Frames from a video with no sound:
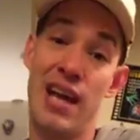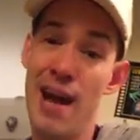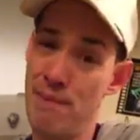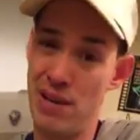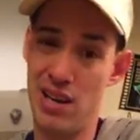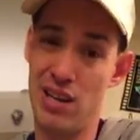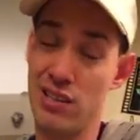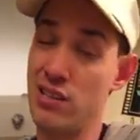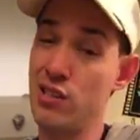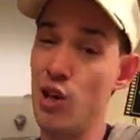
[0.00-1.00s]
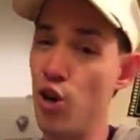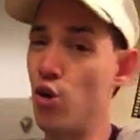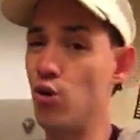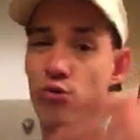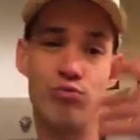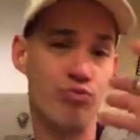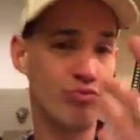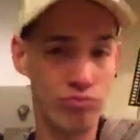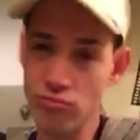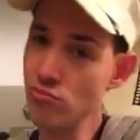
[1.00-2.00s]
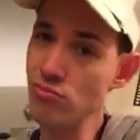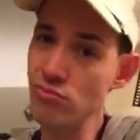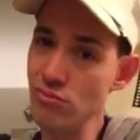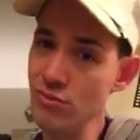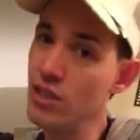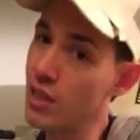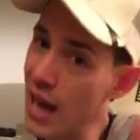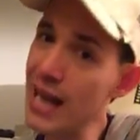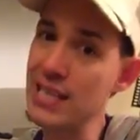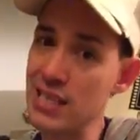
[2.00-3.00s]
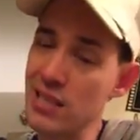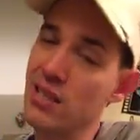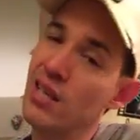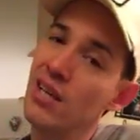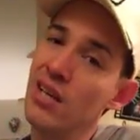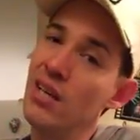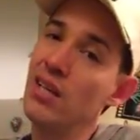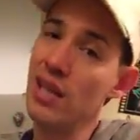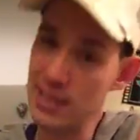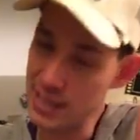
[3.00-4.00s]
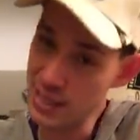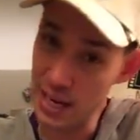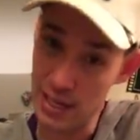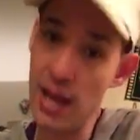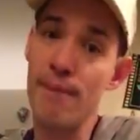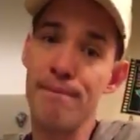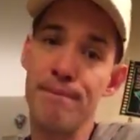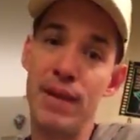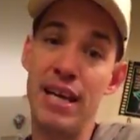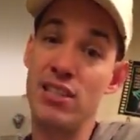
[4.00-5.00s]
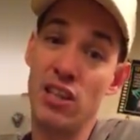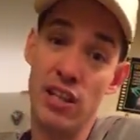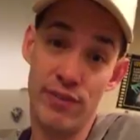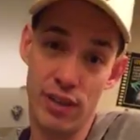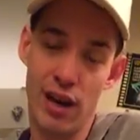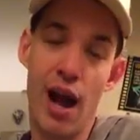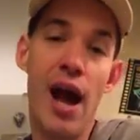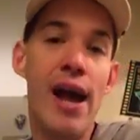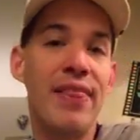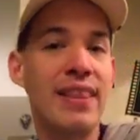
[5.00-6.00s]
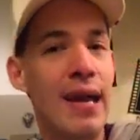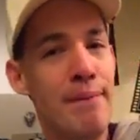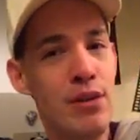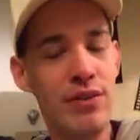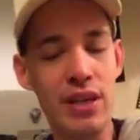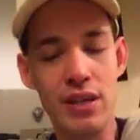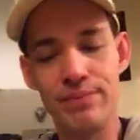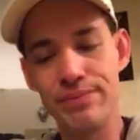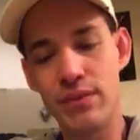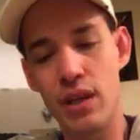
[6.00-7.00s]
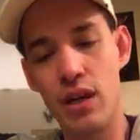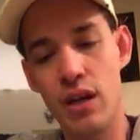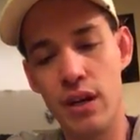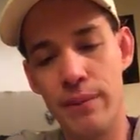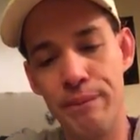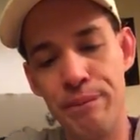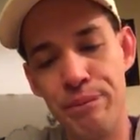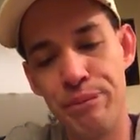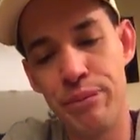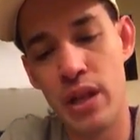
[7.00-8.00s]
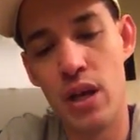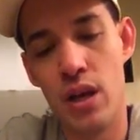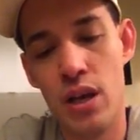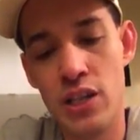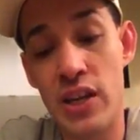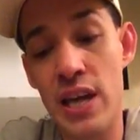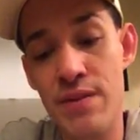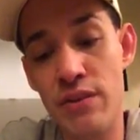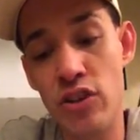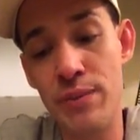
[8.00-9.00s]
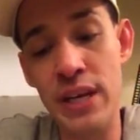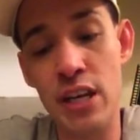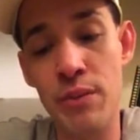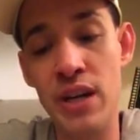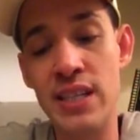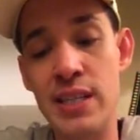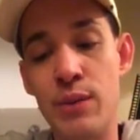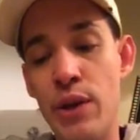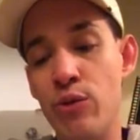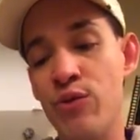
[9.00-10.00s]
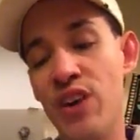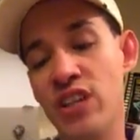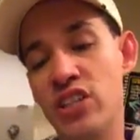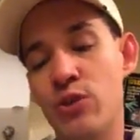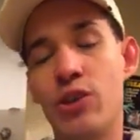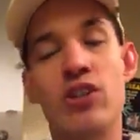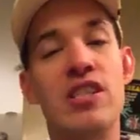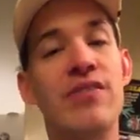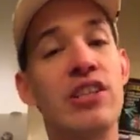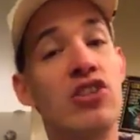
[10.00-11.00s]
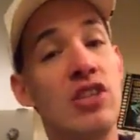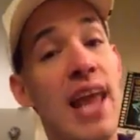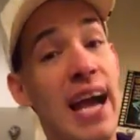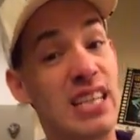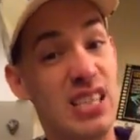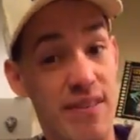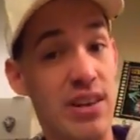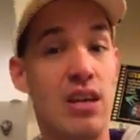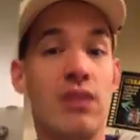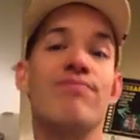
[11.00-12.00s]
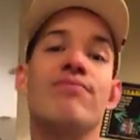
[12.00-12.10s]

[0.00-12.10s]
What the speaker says: happening. So you guys gotta stand up and deliver. Hi, like that movie. So get involved in your immediate community in some way through volunteer work or civic activity.